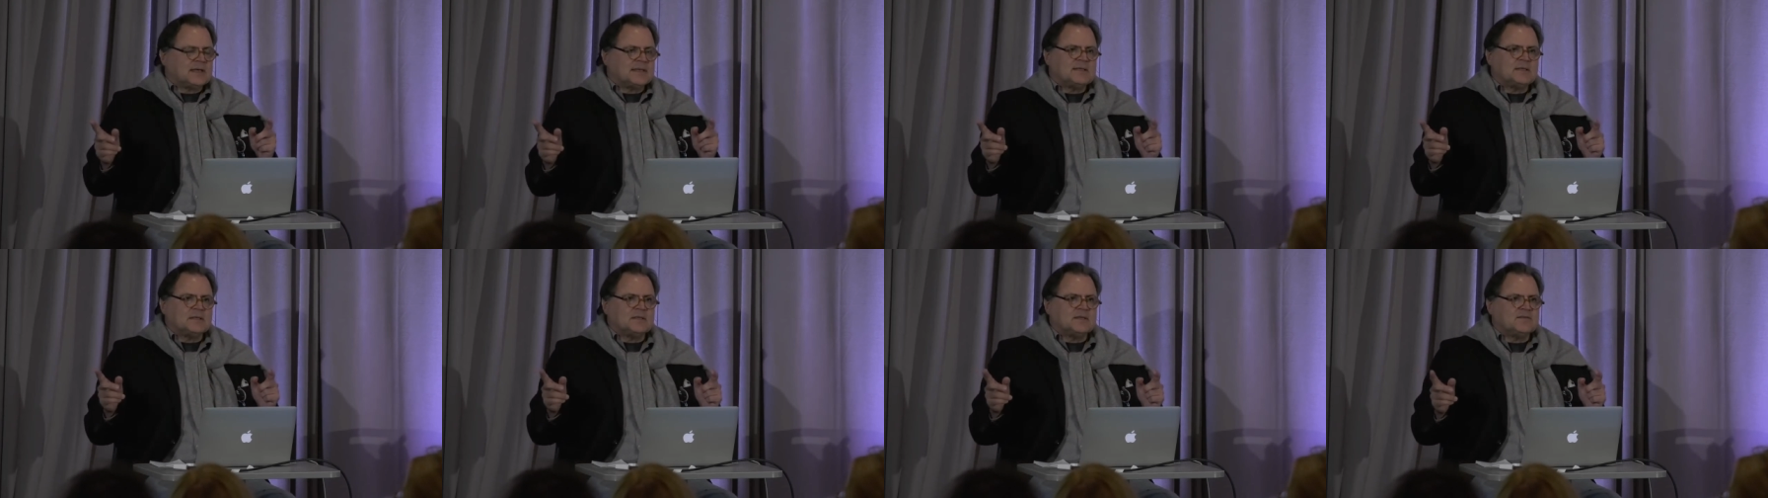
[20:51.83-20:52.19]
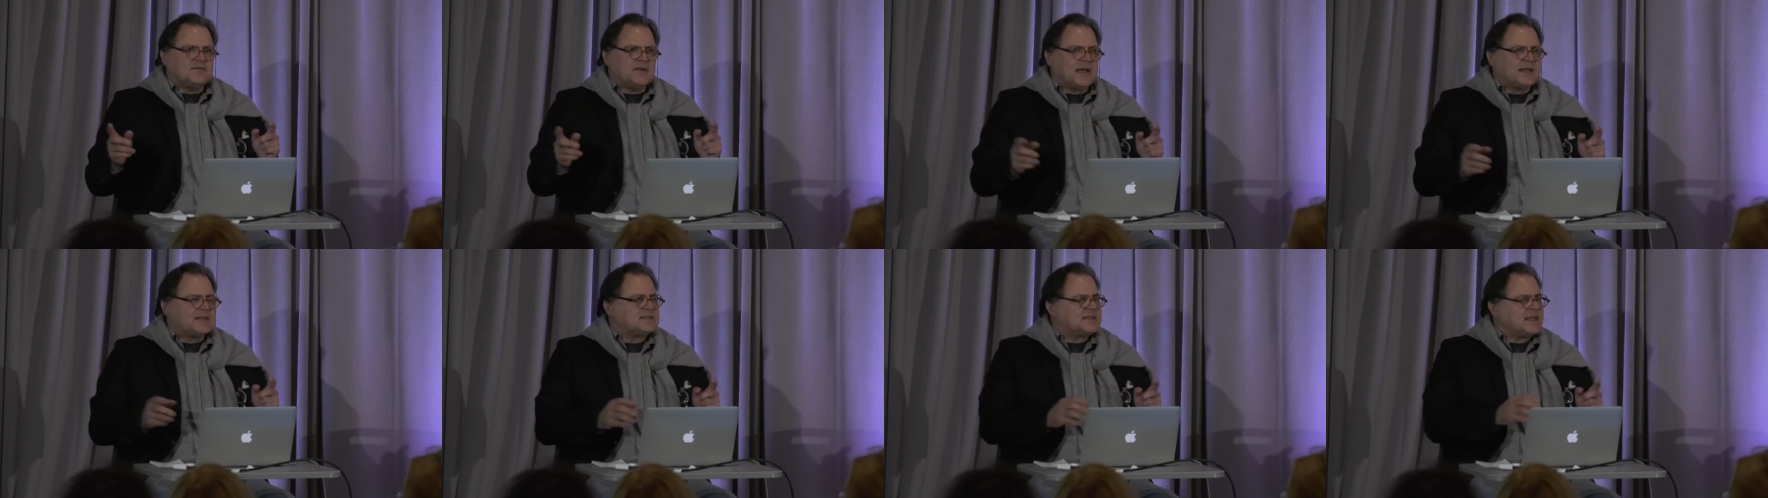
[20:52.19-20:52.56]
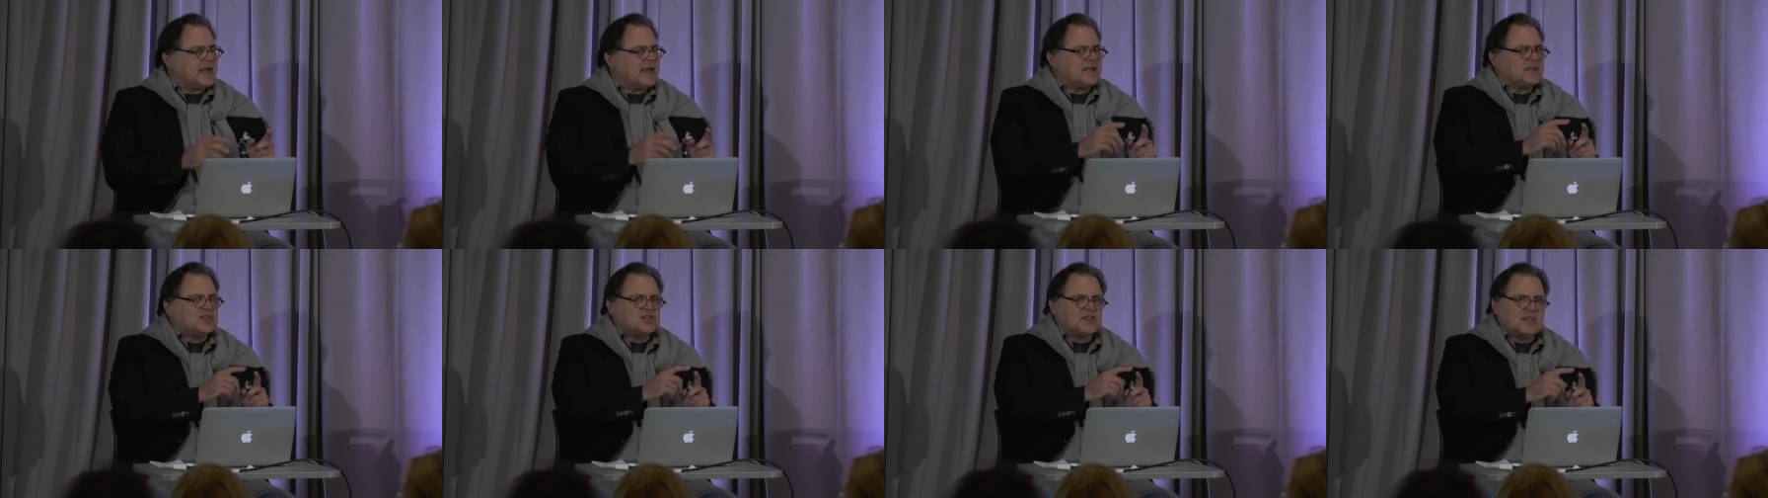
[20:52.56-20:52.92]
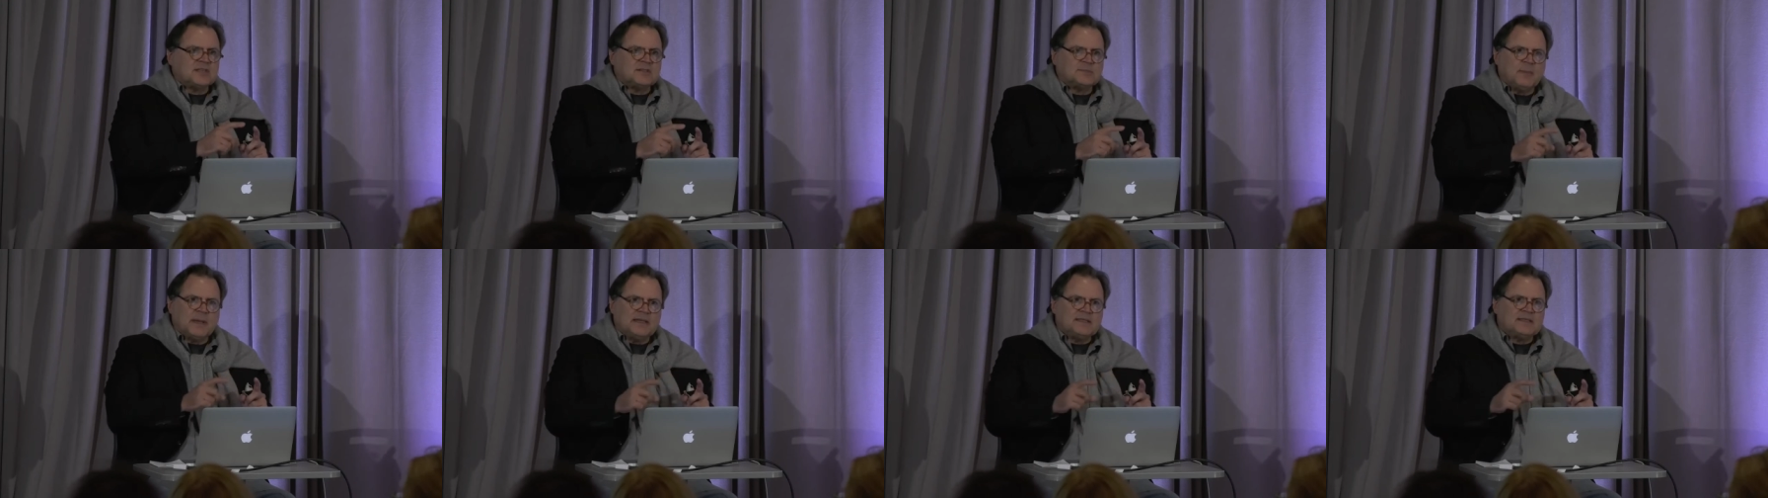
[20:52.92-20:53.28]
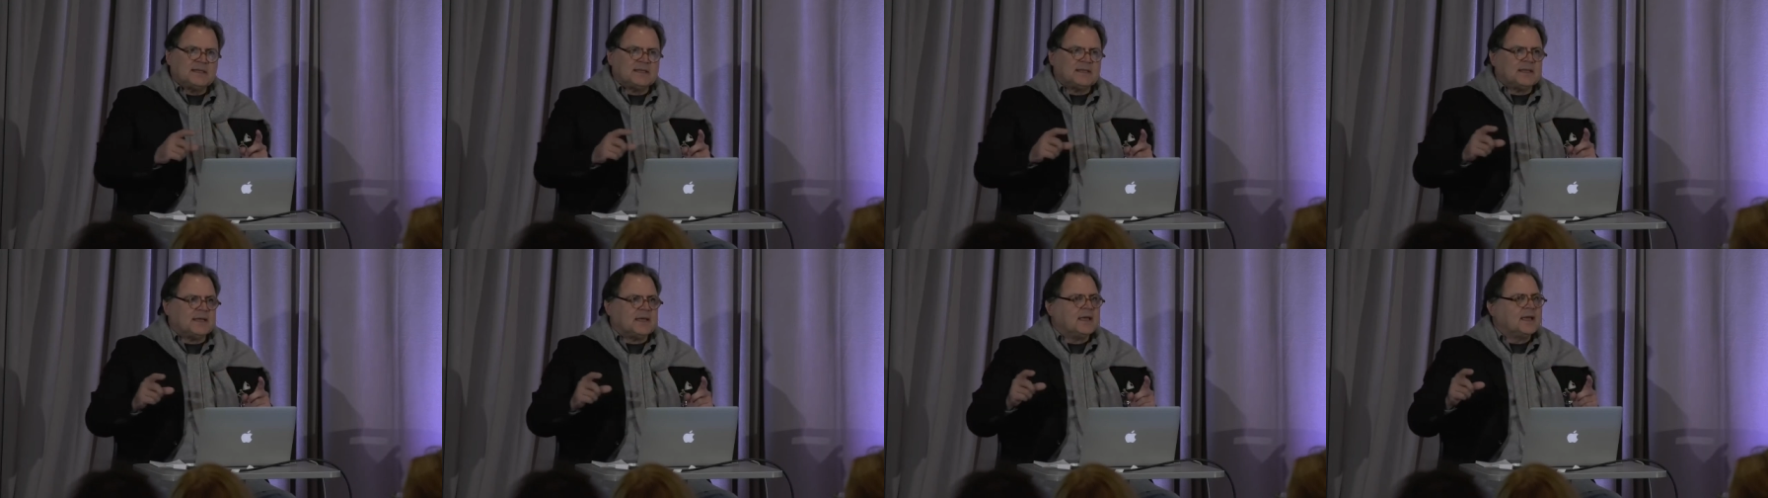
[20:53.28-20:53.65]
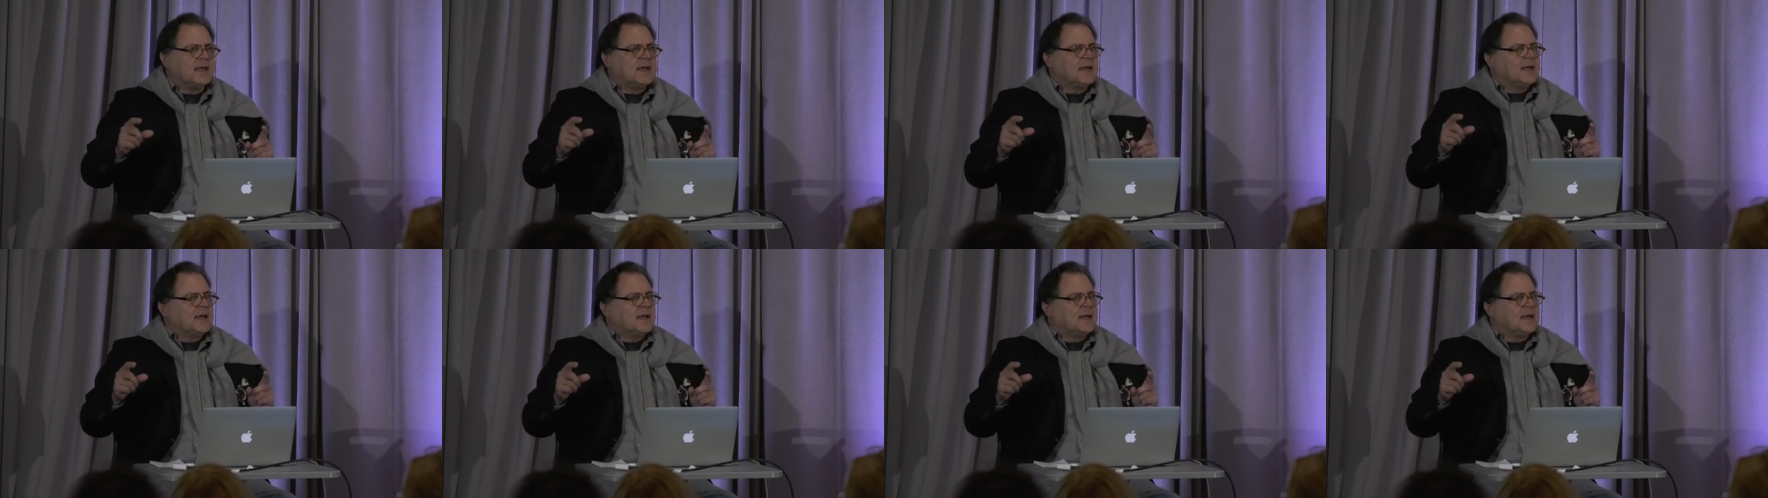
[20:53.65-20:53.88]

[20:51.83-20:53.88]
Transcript: until advanced age that's basically